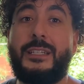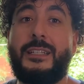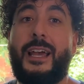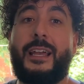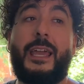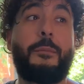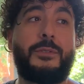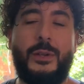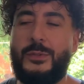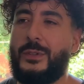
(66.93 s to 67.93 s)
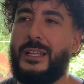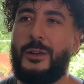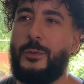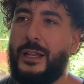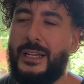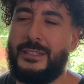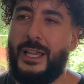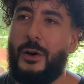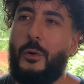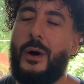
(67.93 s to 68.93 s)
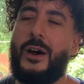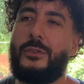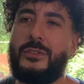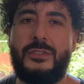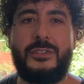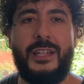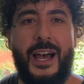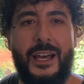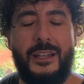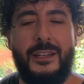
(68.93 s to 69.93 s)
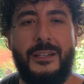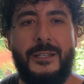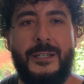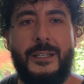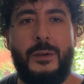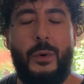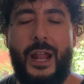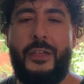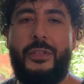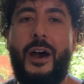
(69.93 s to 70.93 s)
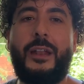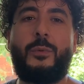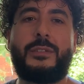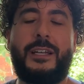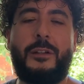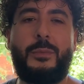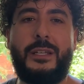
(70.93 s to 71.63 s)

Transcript: And I came to terms with it and realized like, oh wow, this is not what I thought it was gonna be.